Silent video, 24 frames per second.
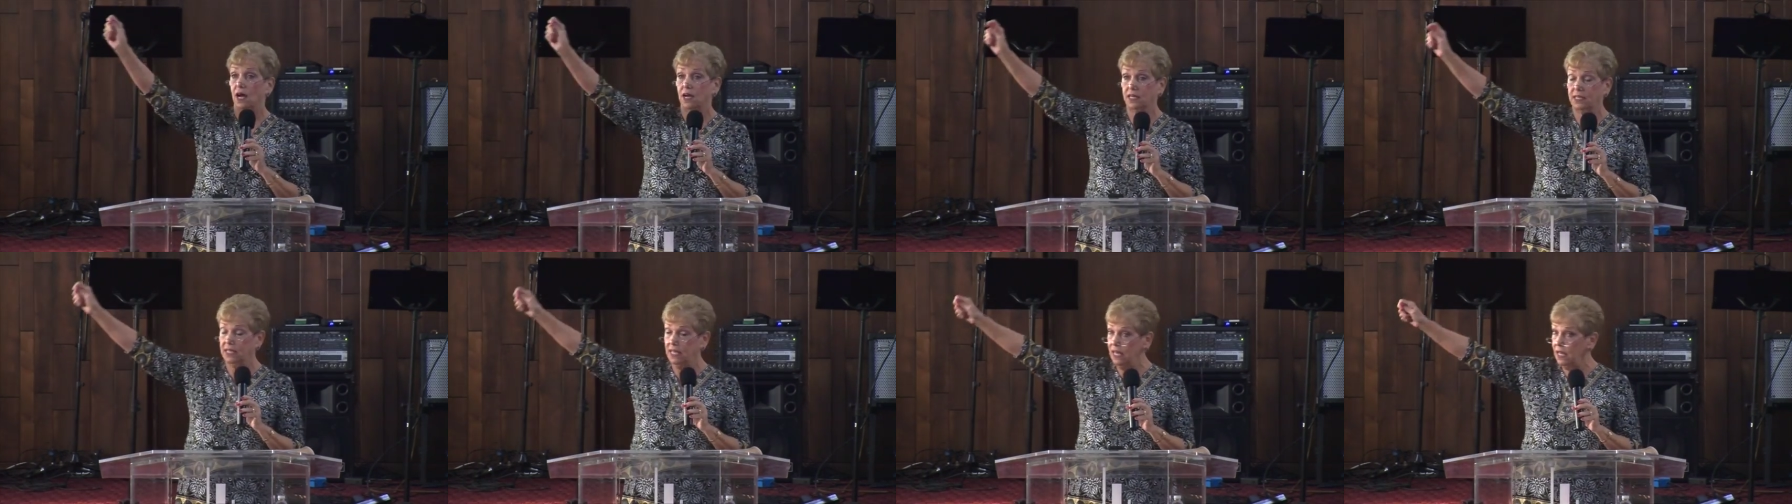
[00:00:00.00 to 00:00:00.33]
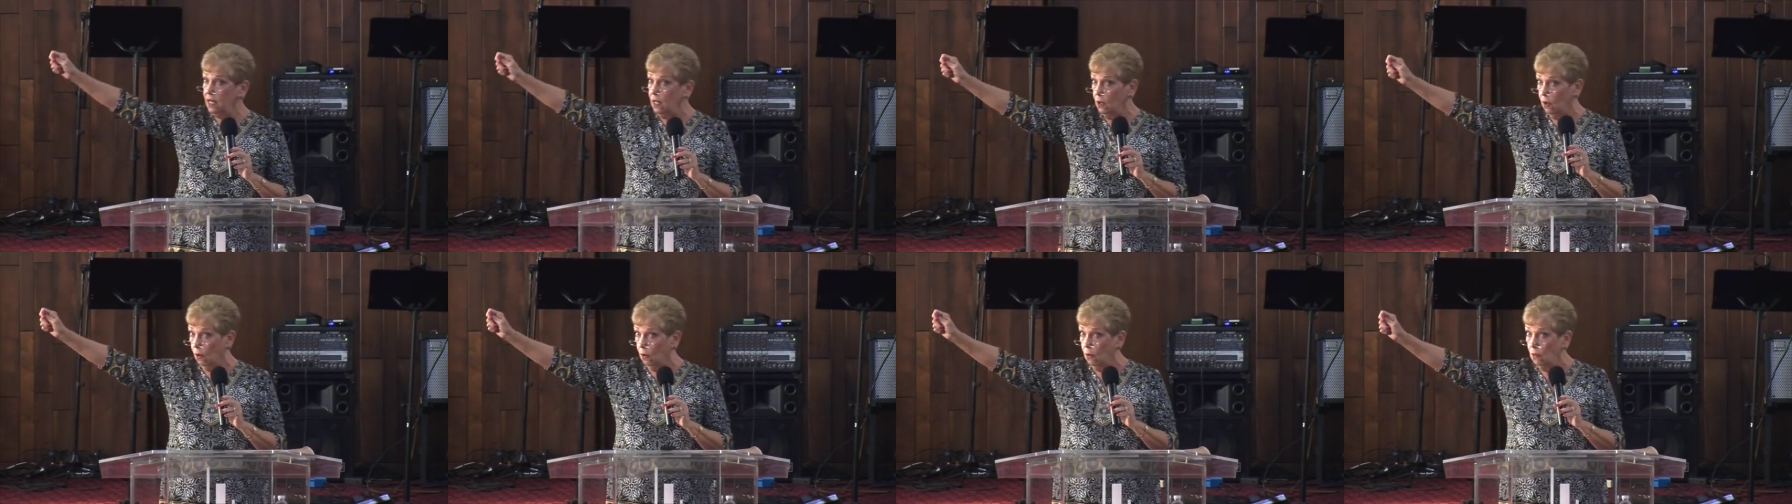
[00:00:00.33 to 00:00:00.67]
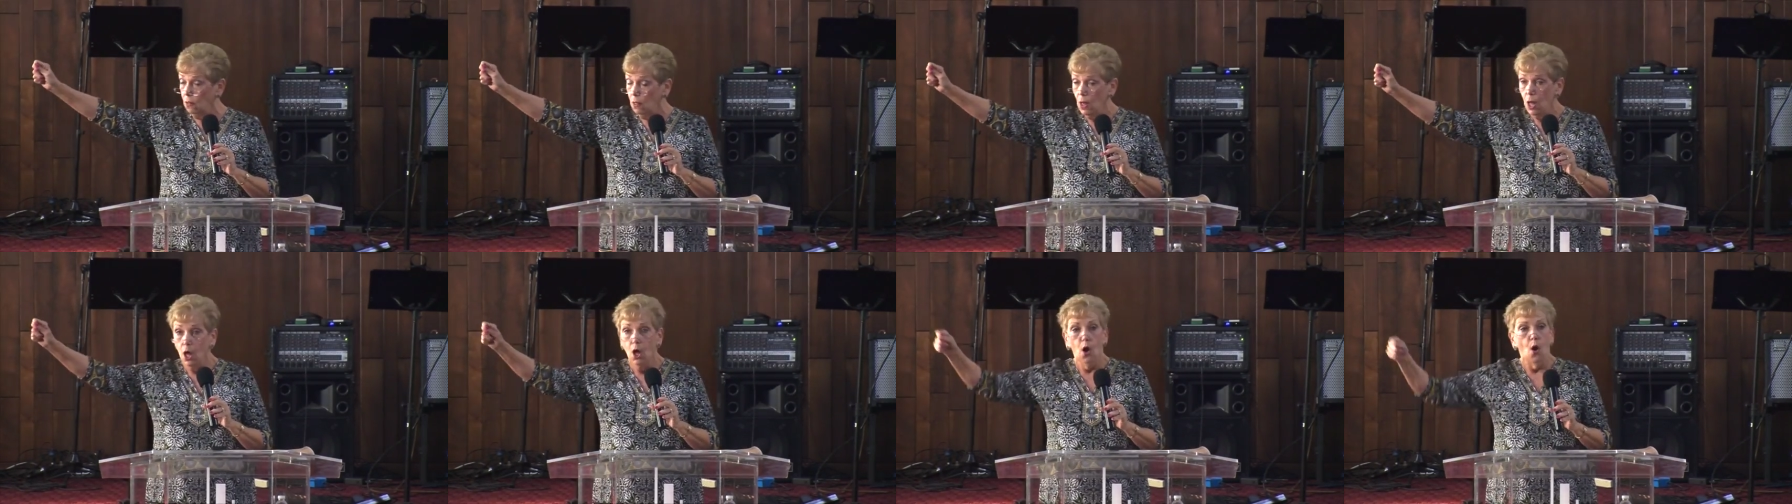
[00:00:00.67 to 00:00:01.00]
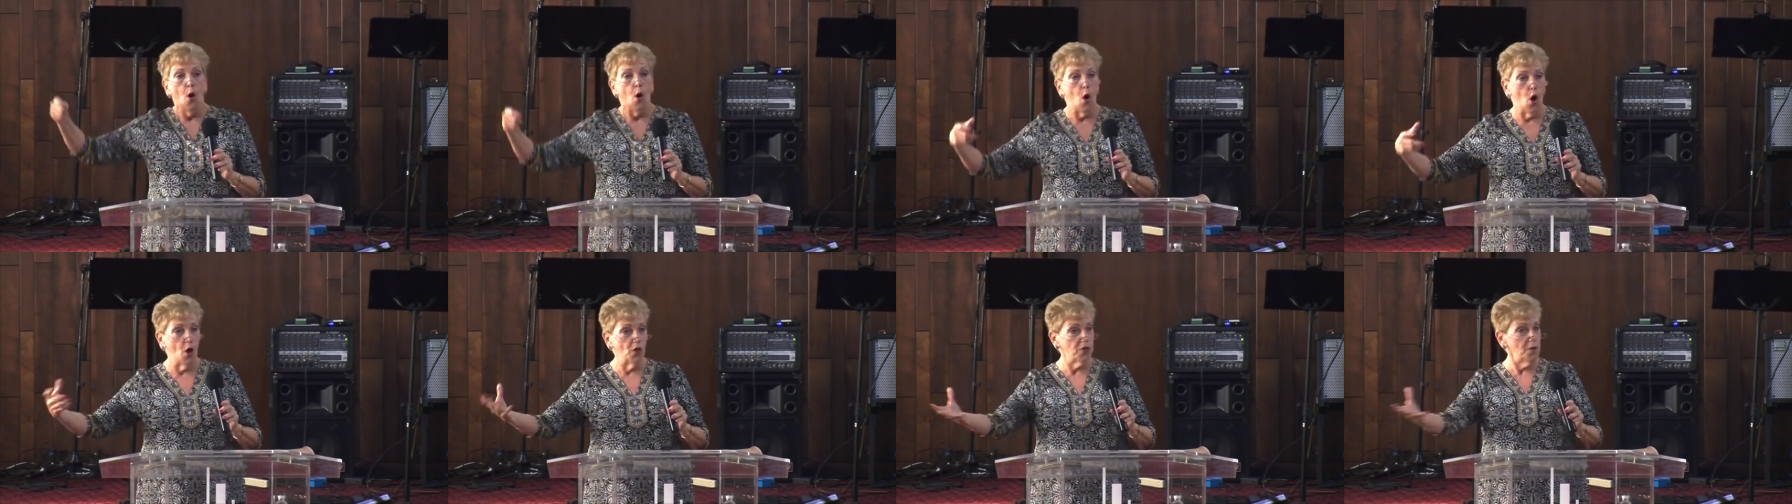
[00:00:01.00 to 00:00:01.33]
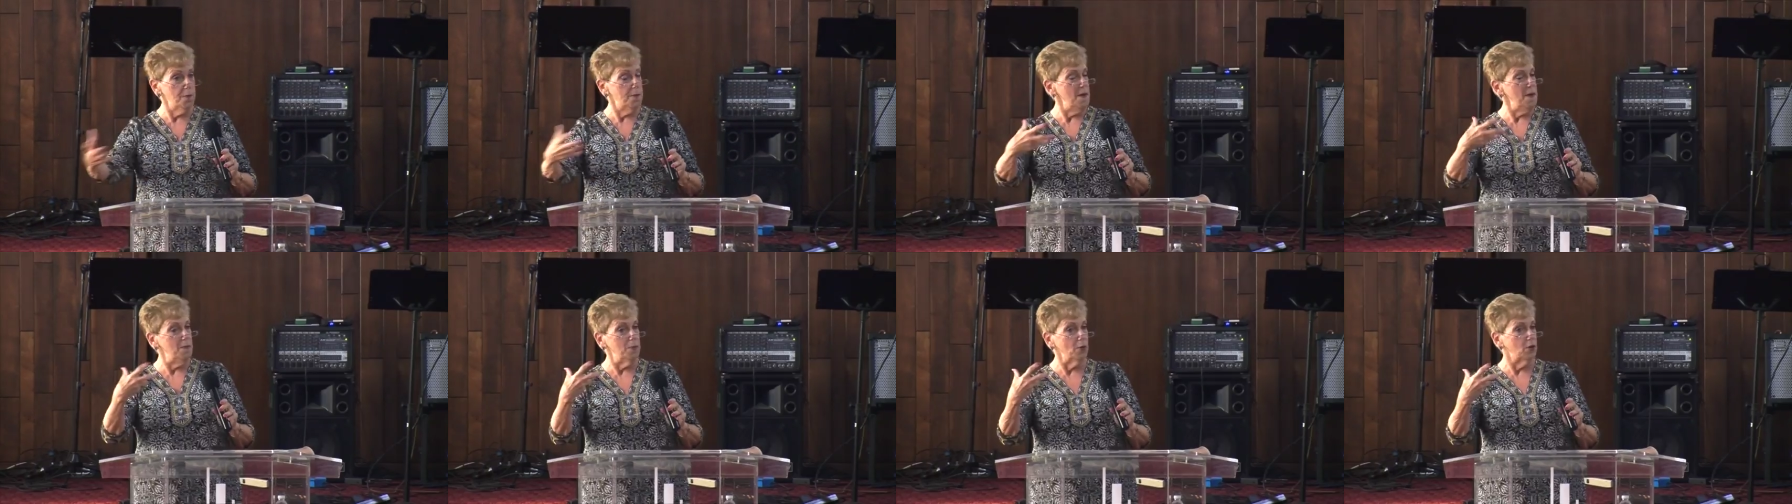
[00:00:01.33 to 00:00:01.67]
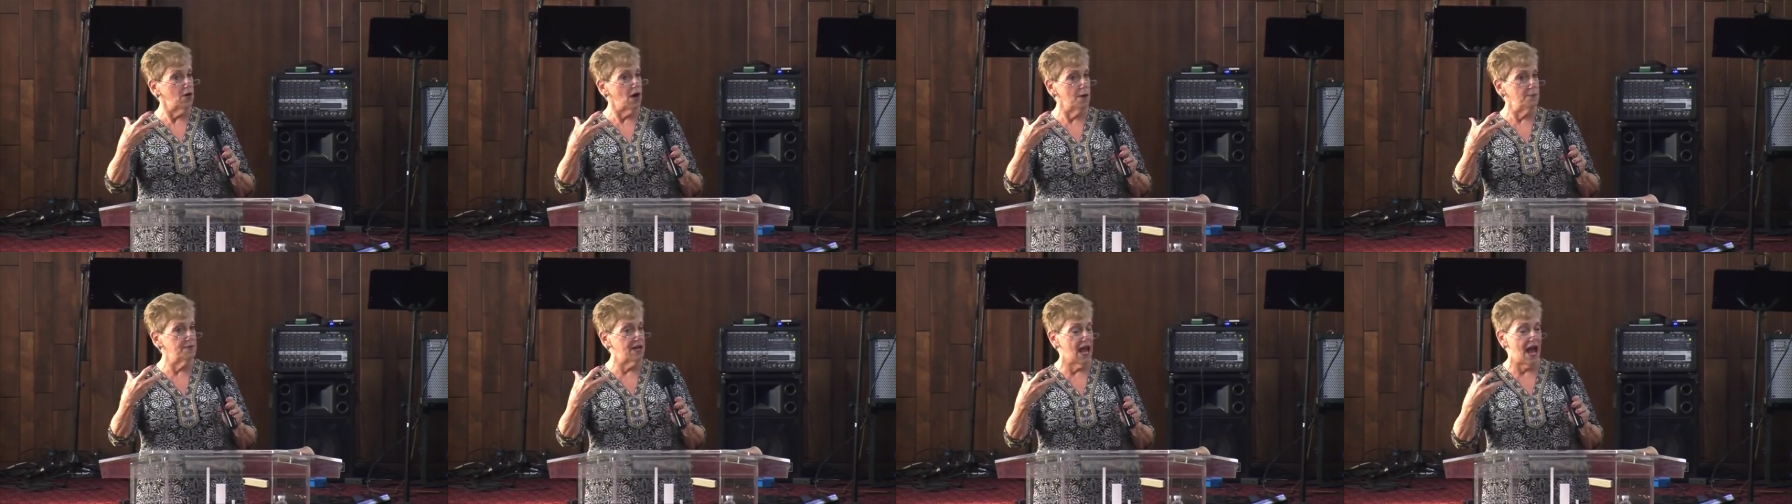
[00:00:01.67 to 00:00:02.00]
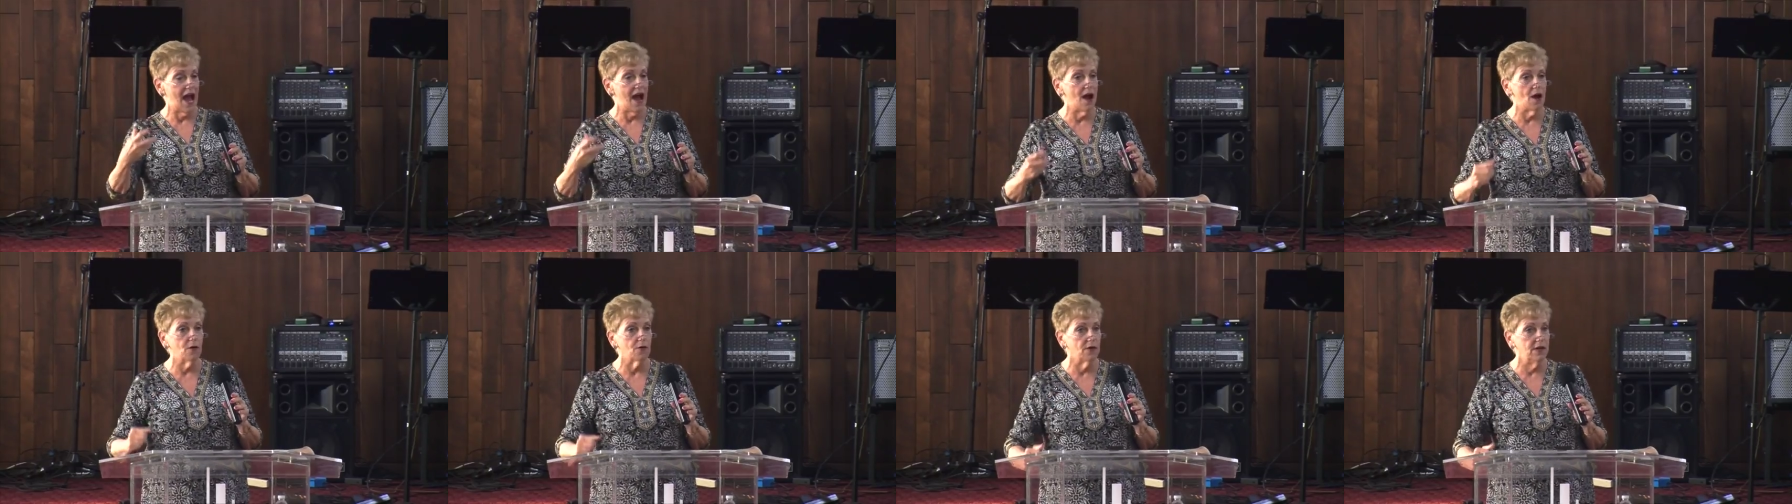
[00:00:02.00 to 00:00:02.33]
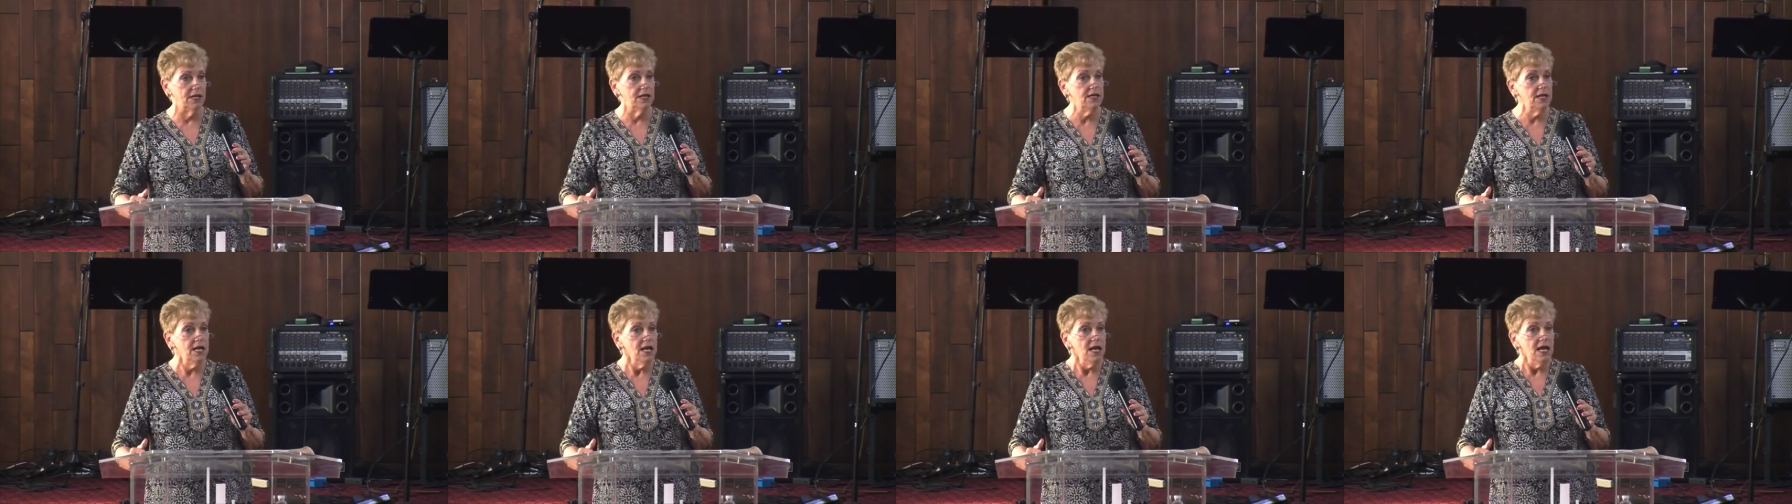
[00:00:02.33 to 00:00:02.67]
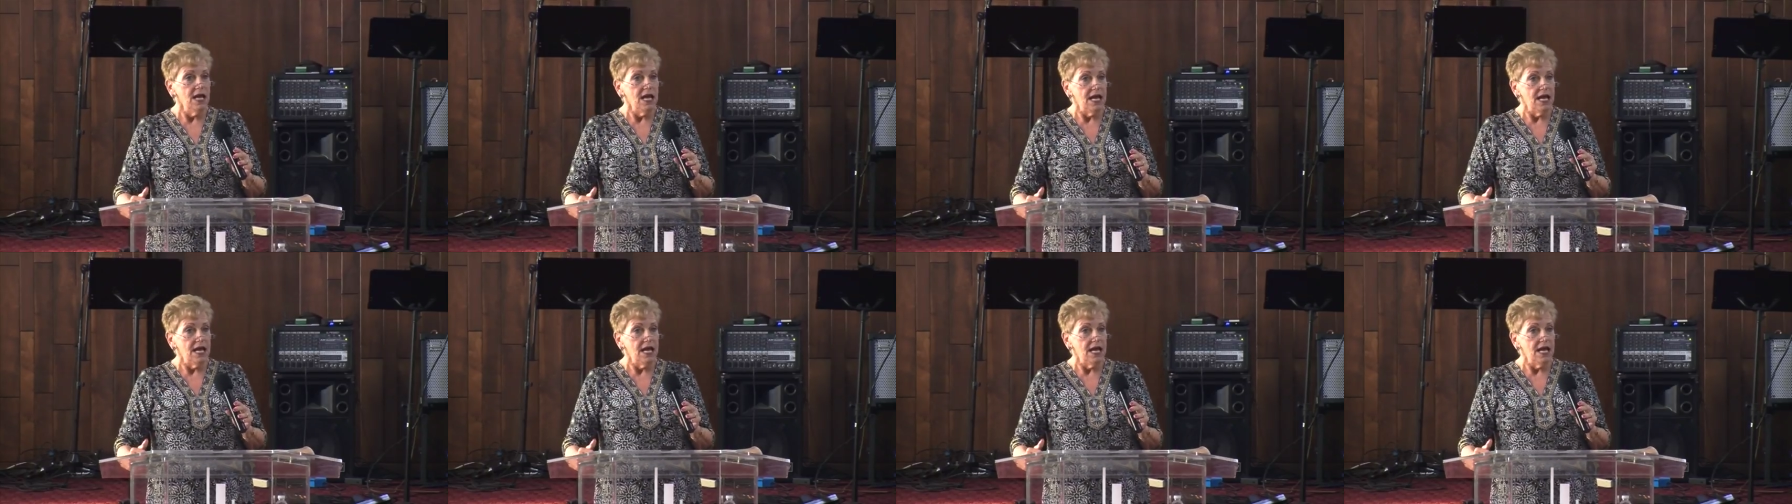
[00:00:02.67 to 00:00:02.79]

not kill, all the people come to Aaron